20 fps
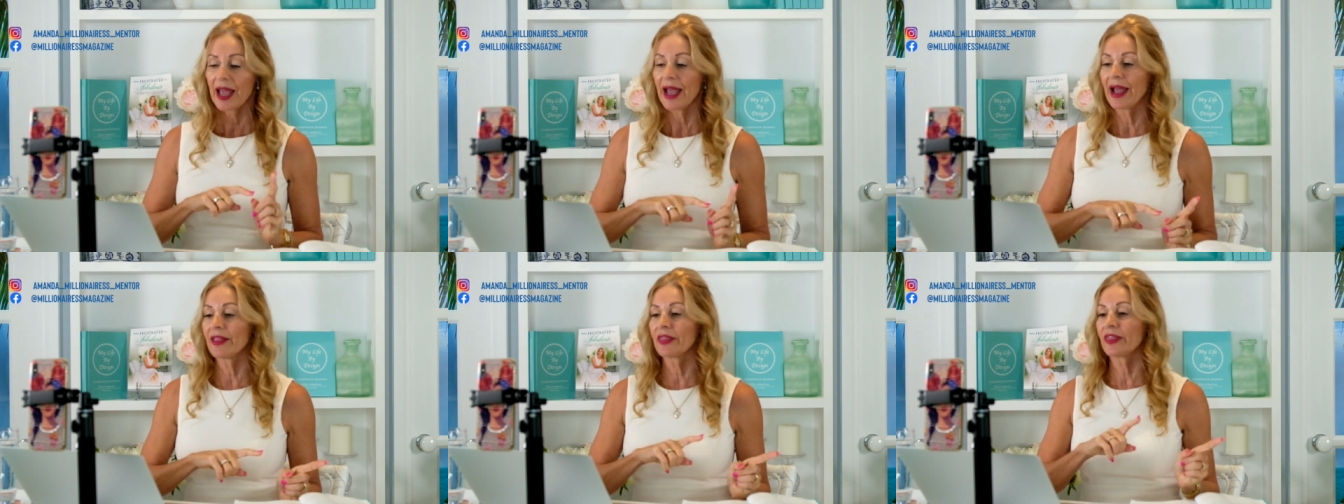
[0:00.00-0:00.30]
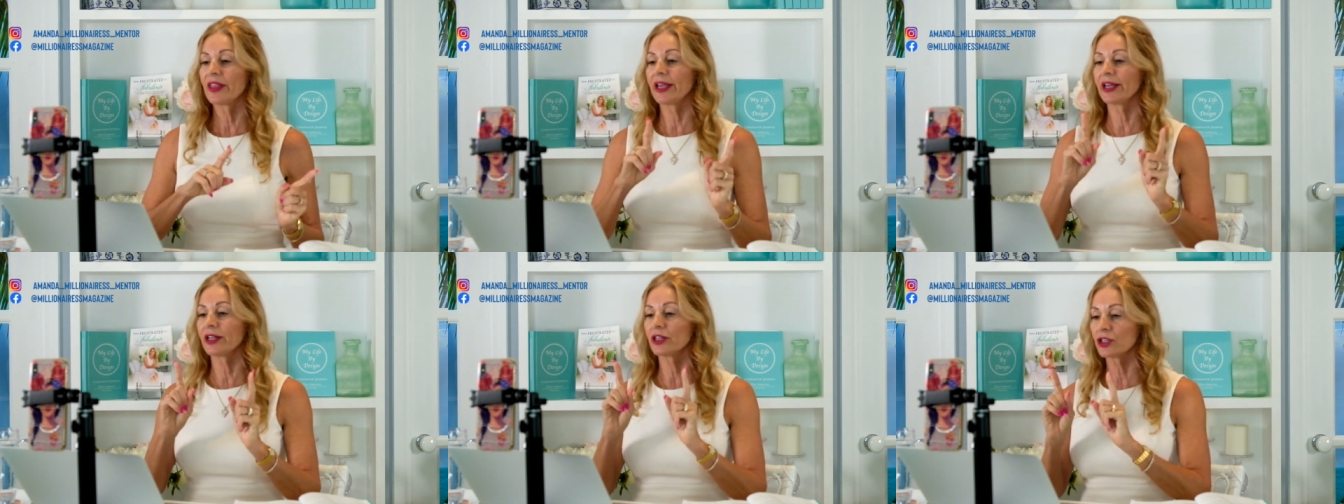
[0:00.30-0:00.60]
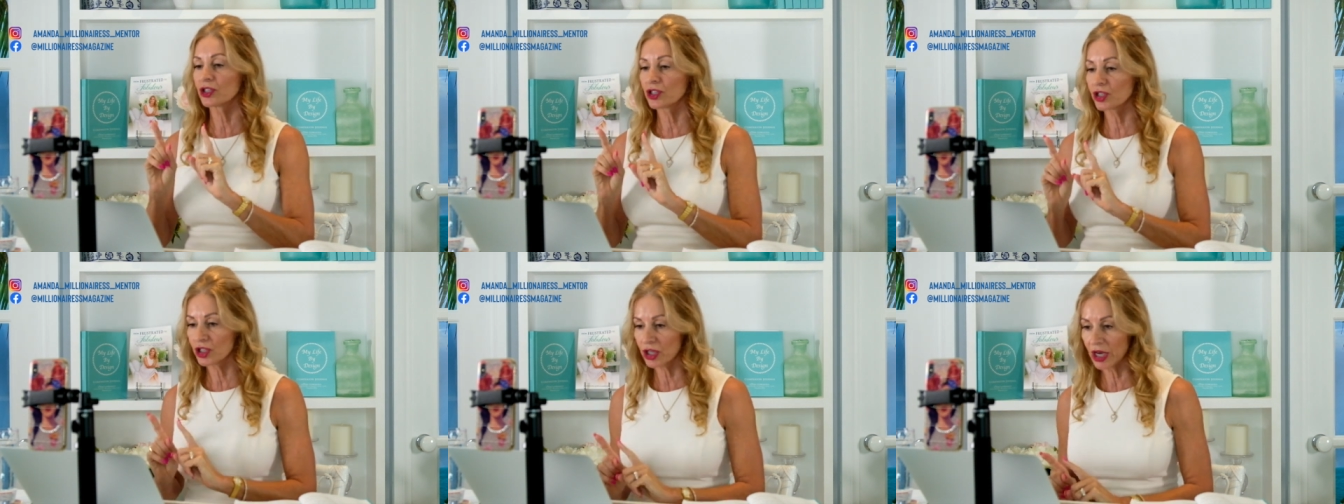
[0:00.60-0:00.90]
and
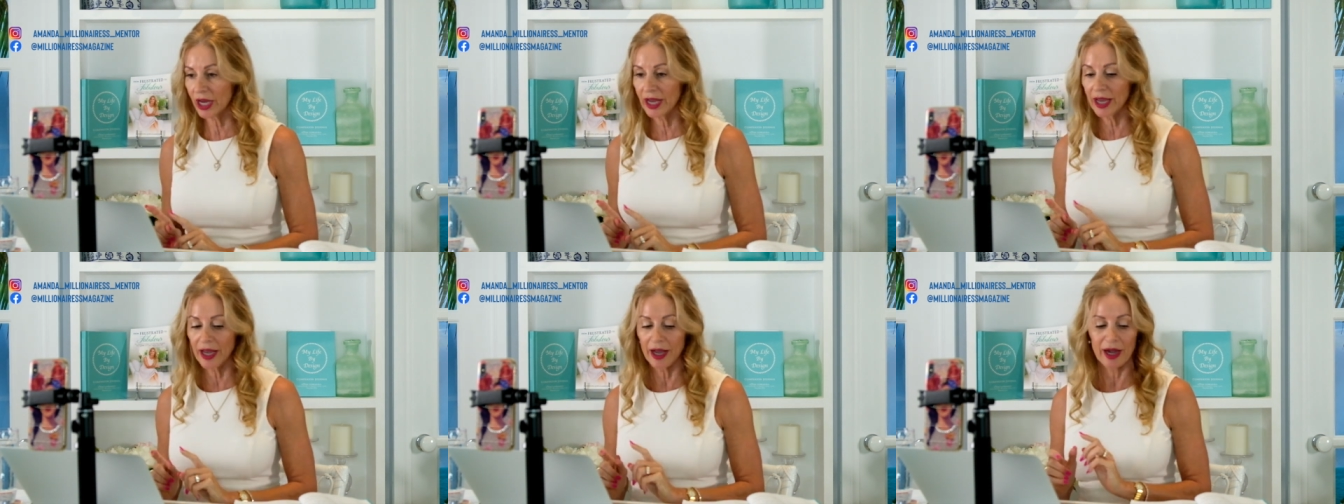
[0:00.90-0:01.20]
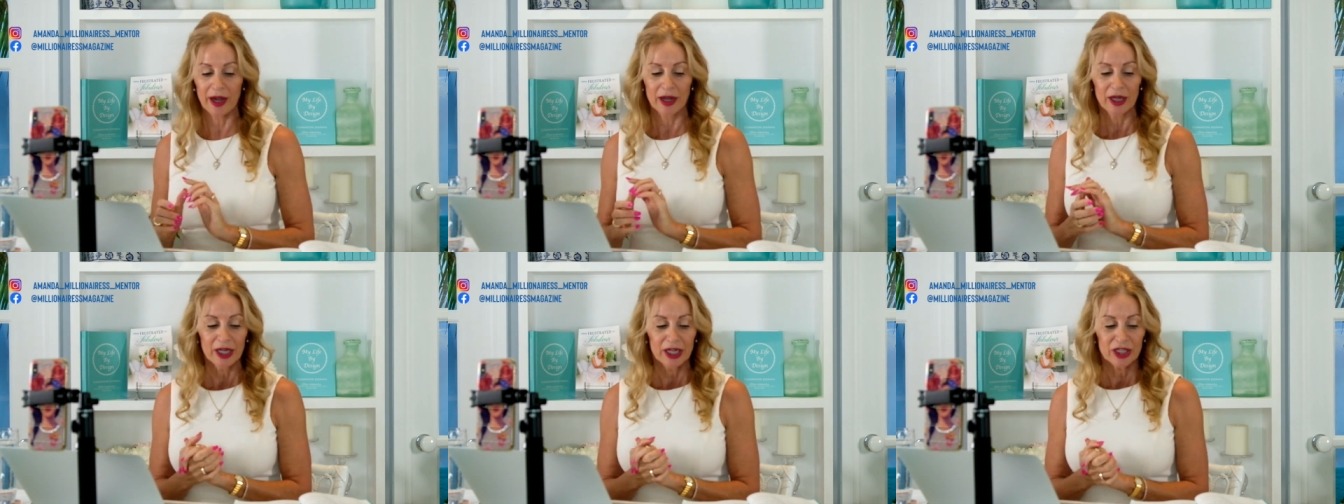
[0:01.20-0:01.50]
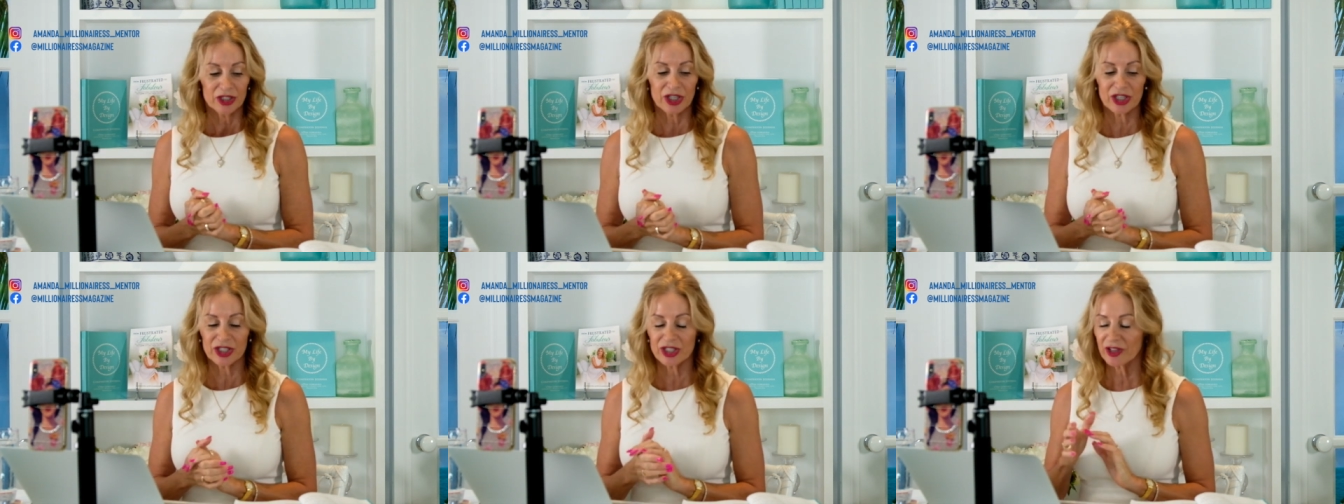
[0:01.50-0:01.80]
then share
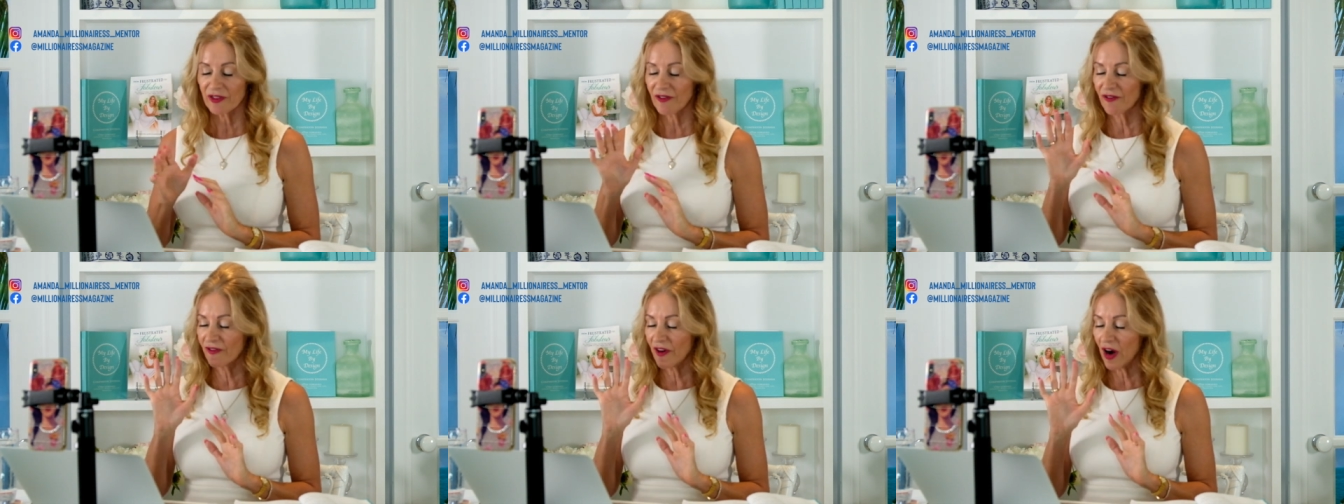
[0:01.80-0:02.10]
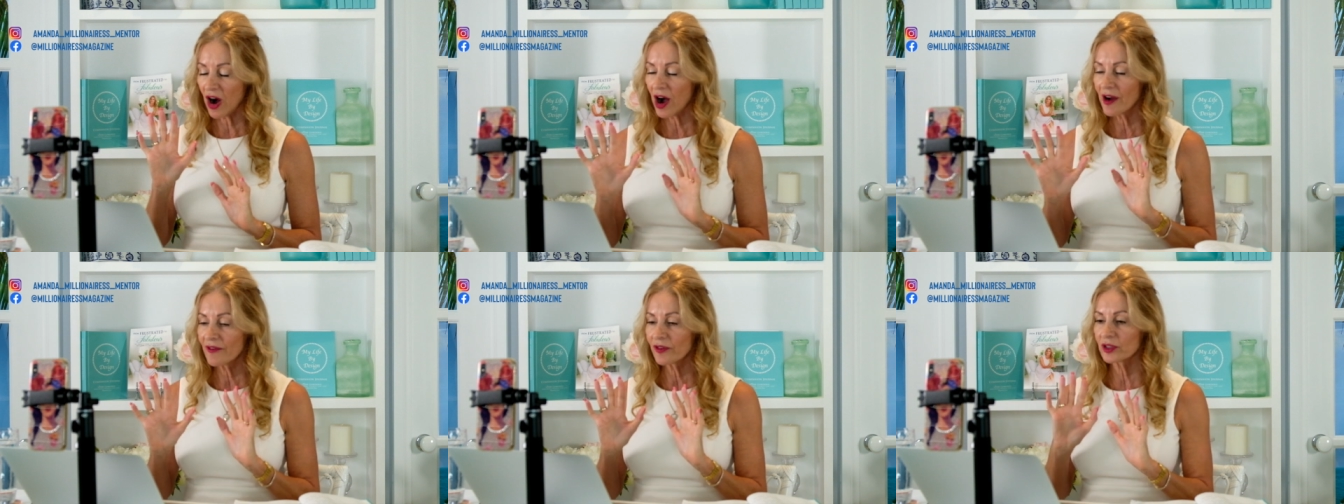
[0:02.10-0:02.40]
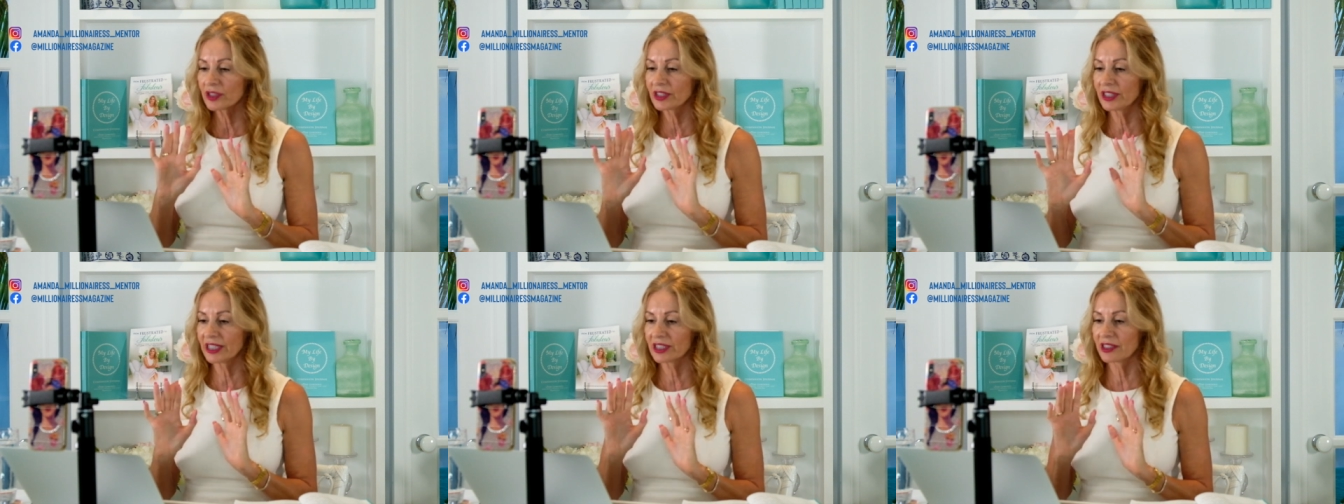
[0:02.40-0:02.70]
just five
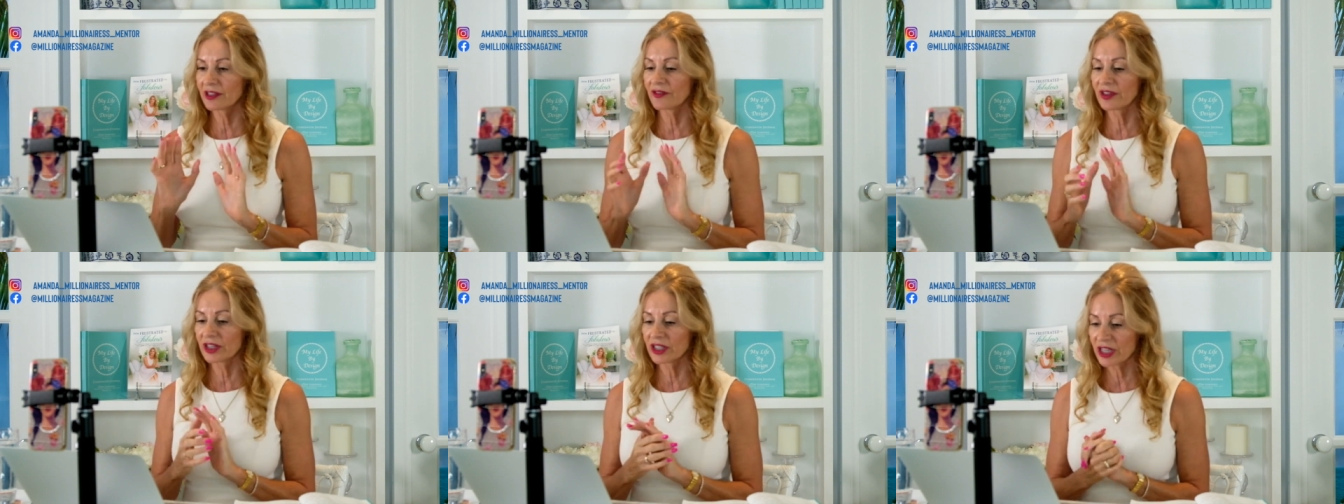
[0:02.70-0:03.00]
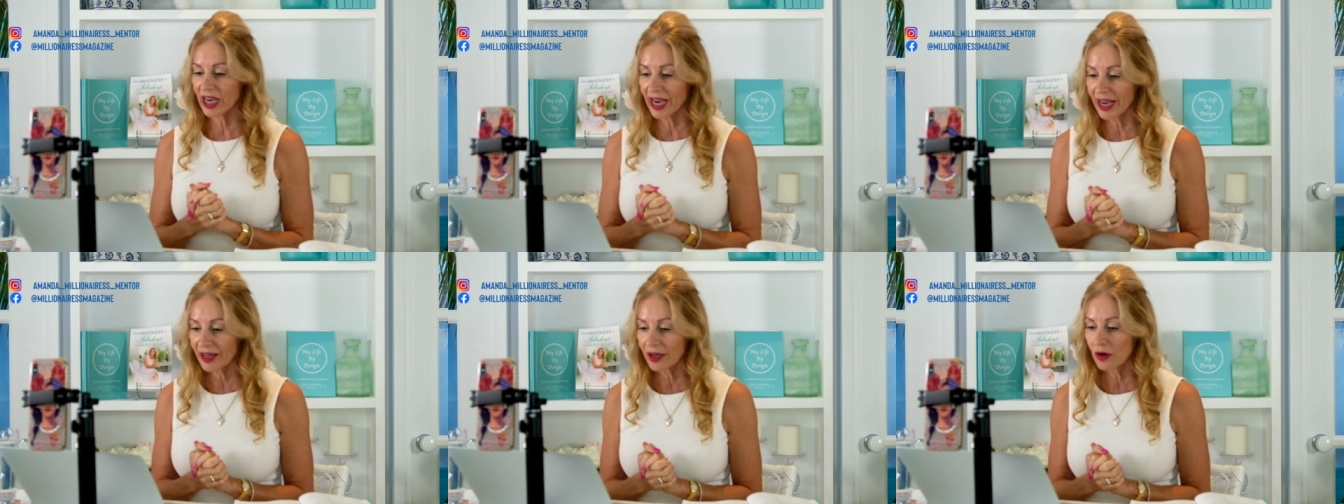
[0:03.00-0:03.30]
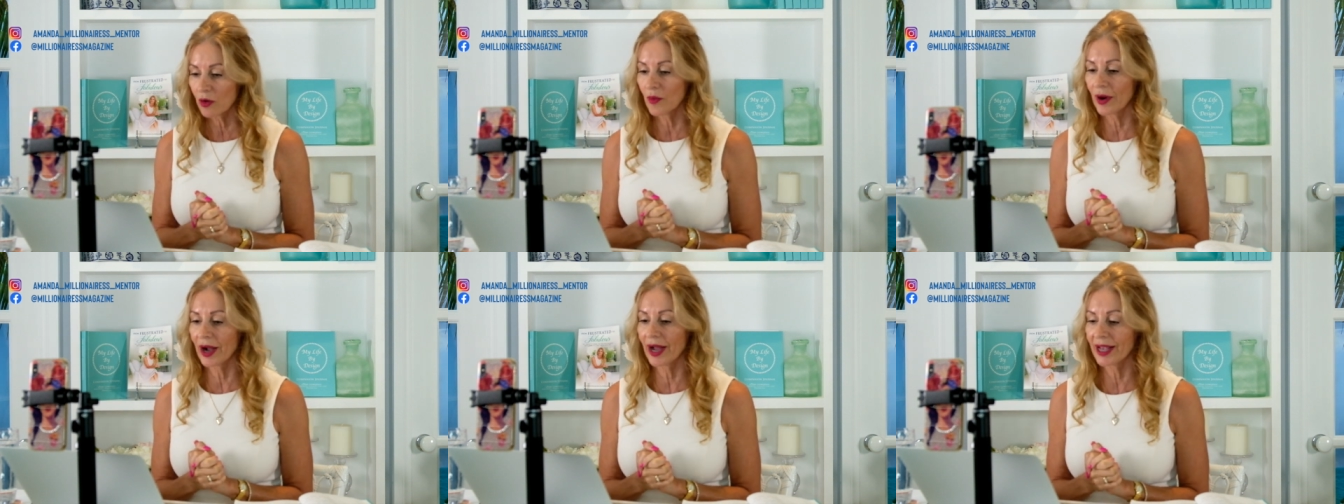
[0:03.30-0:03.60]
or six of the
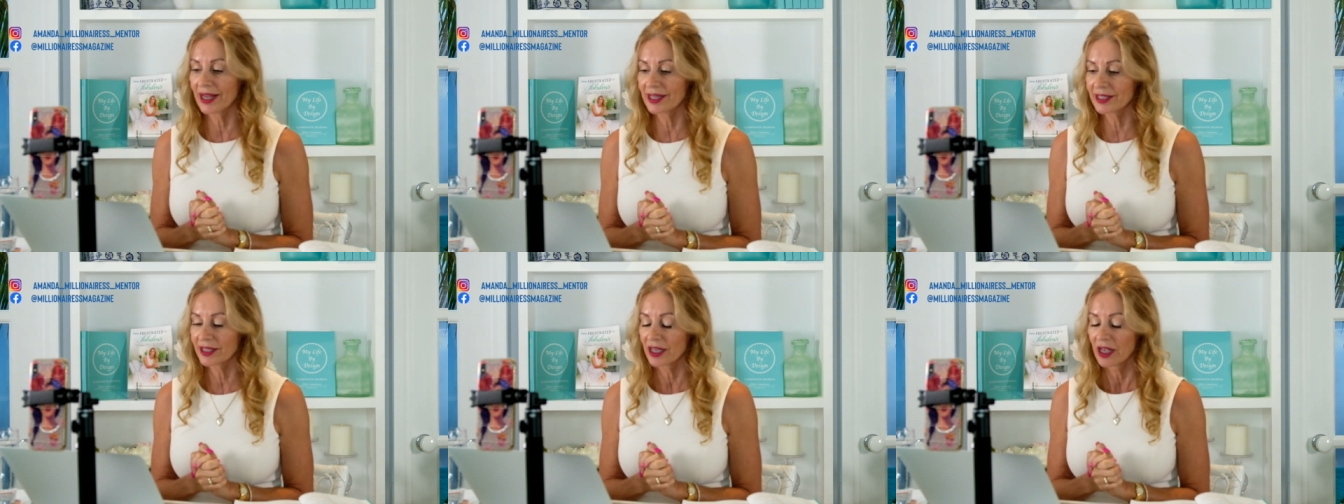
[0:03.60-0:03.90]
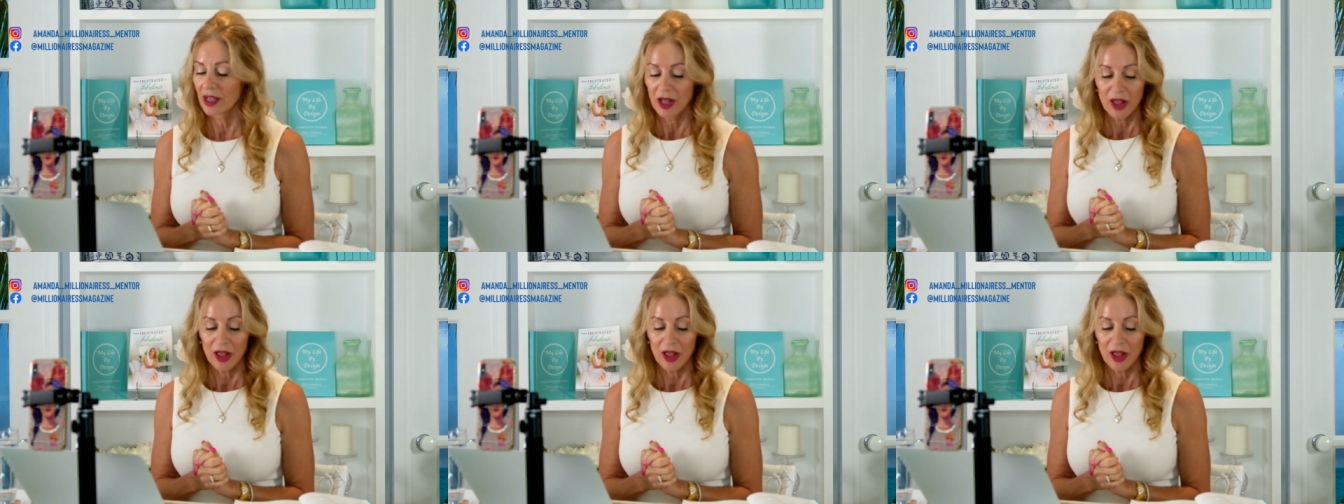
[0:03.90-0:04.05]
takeaways